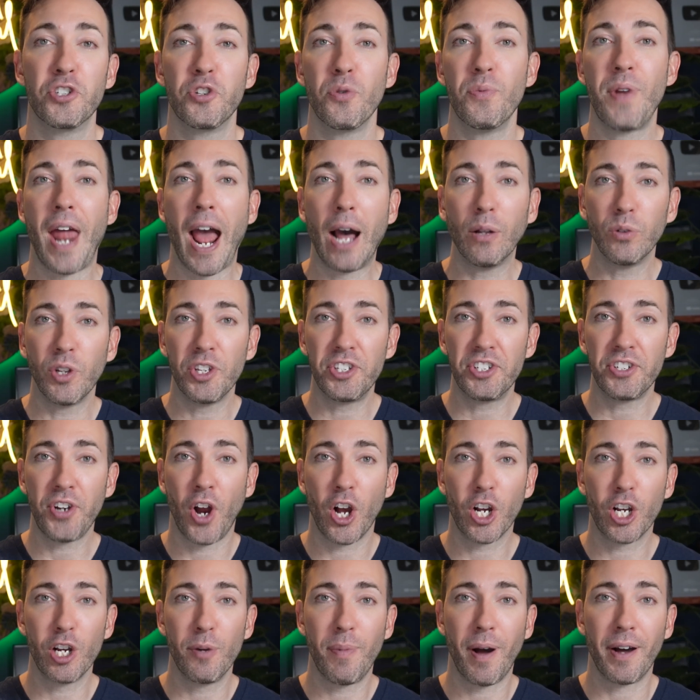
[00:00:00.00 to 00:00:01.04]
So now let's
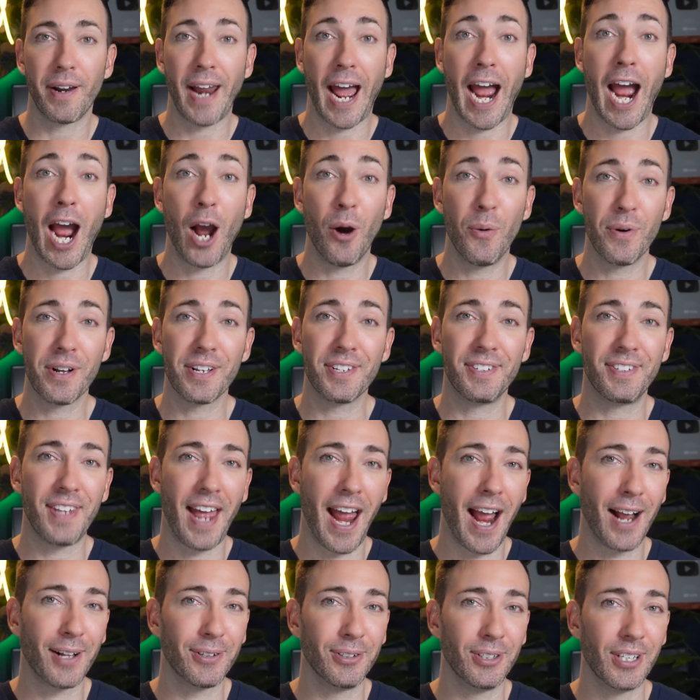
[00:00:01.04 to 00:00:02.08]
talk about how
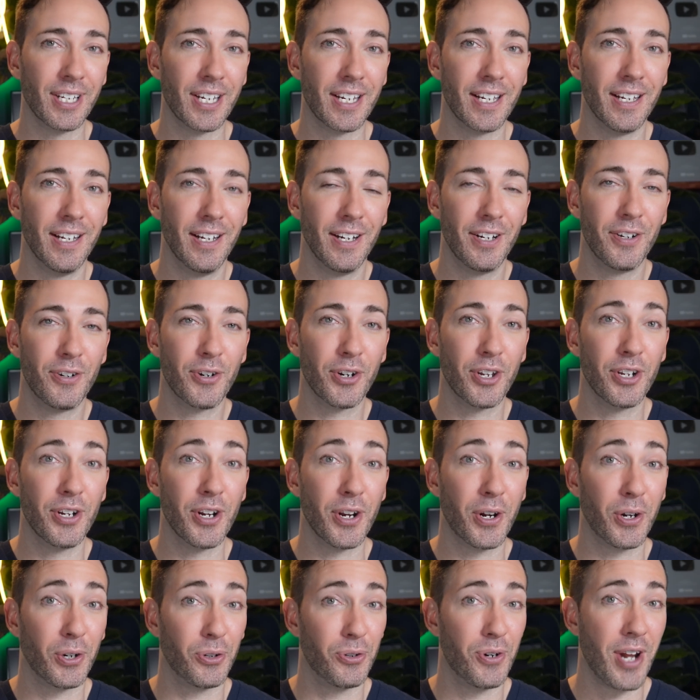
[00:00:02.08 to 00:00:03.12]
exactly you're going
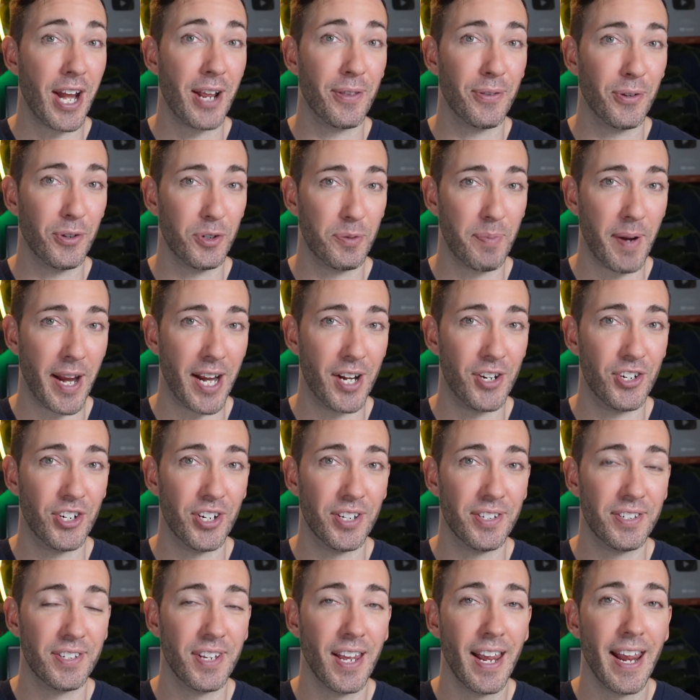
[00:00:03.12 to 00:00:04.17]
to create those
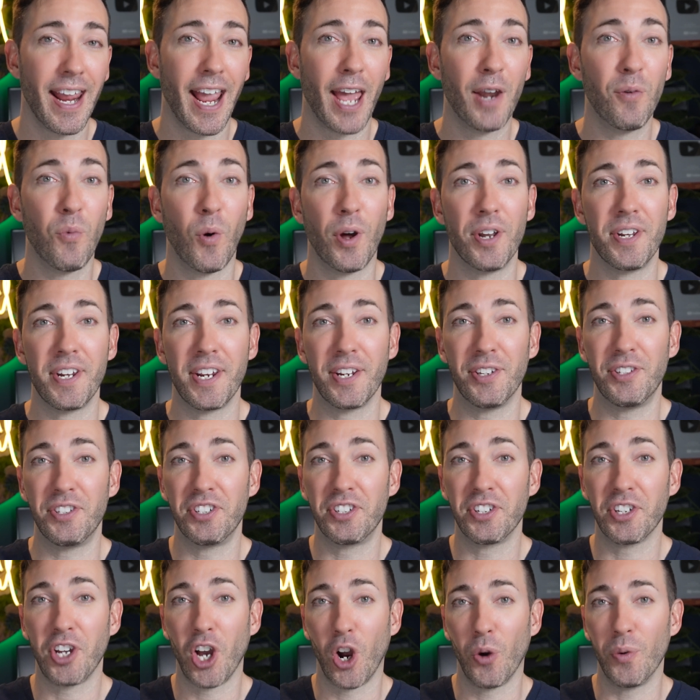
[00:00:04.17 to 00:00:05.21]
pages and what
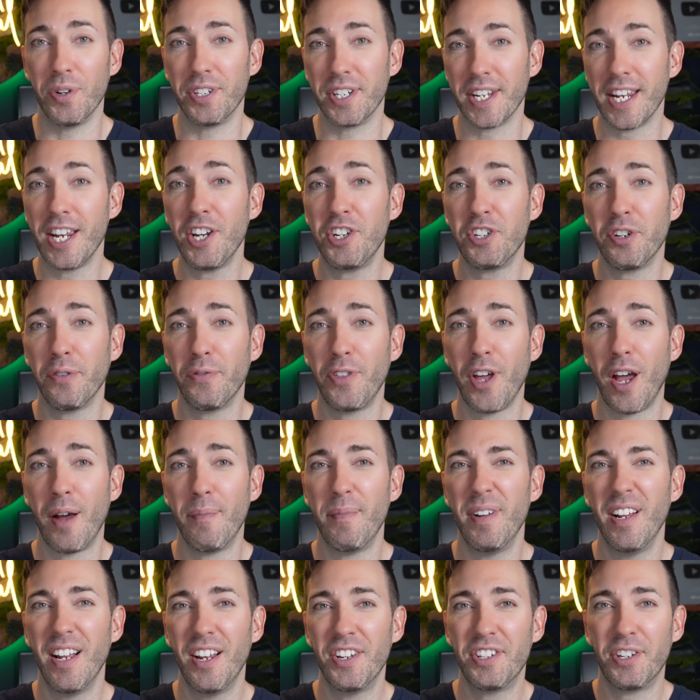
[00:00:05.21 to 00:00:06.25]
needs to go into each of
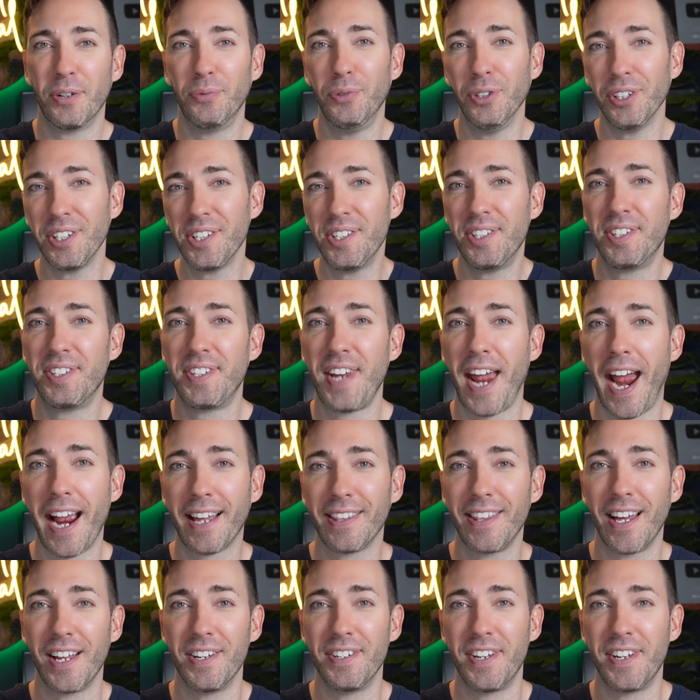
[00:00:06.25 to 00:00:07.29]
them to really
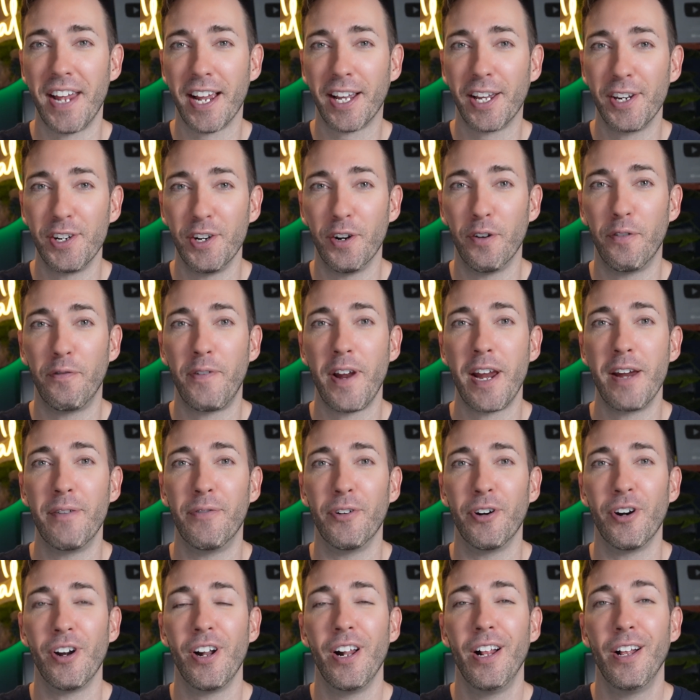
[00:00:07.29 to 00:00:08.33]
stack that deck in your
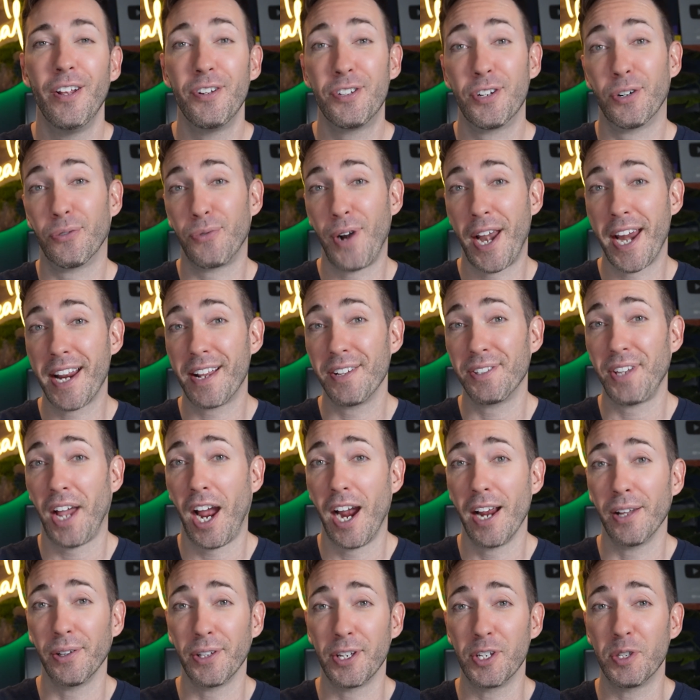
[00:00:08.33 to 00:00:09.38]
favor to rank as
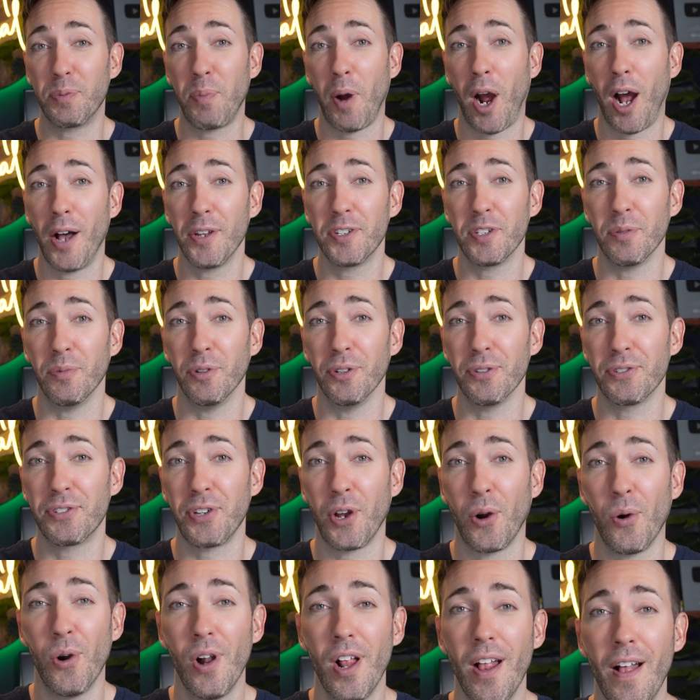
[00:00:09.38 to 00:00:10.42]
highly as possible.
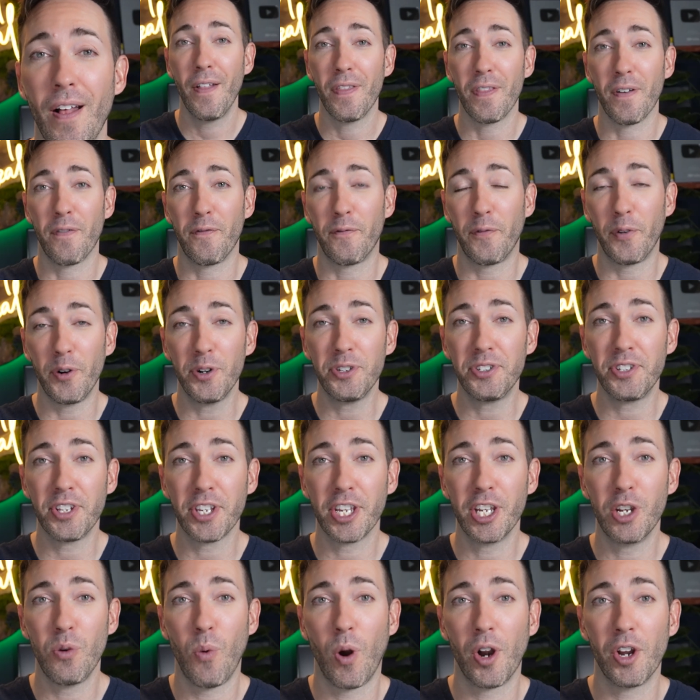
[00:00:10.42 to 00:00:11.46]
So the first
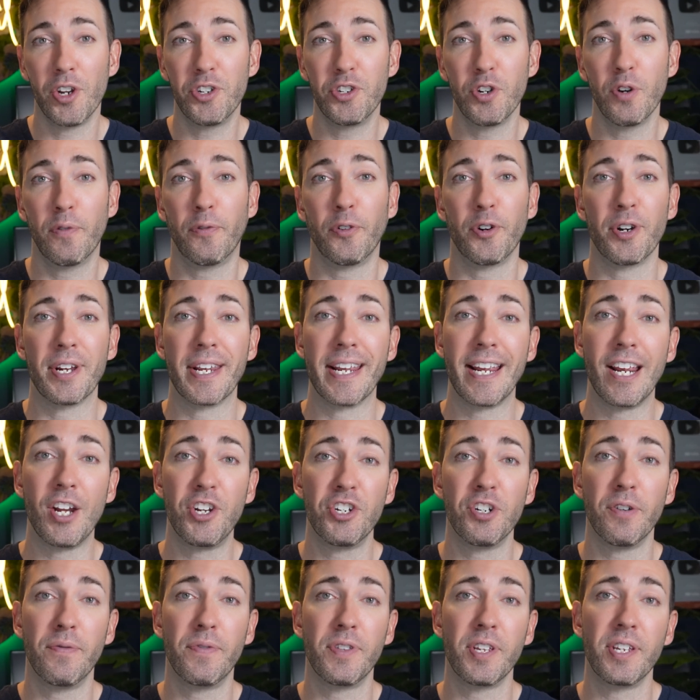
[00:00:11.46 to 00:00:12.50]
thing you want to do for
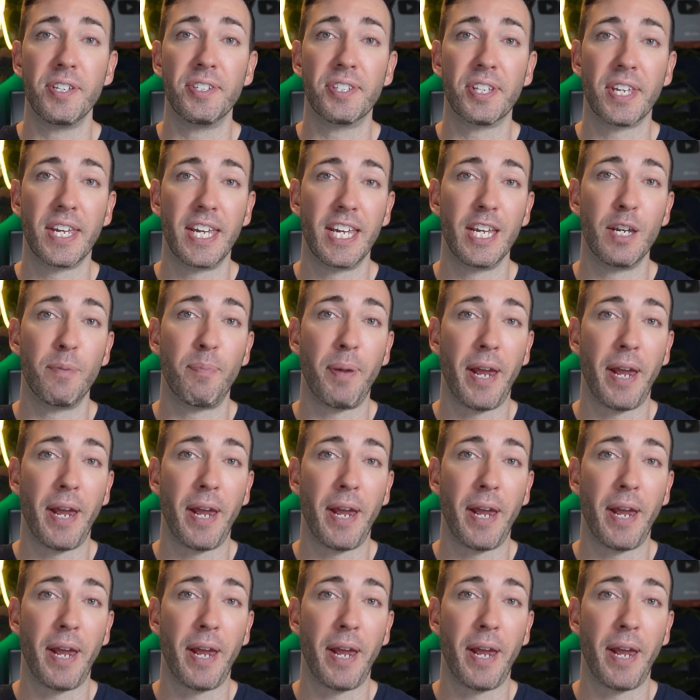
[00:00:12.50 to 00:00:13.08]
each of these key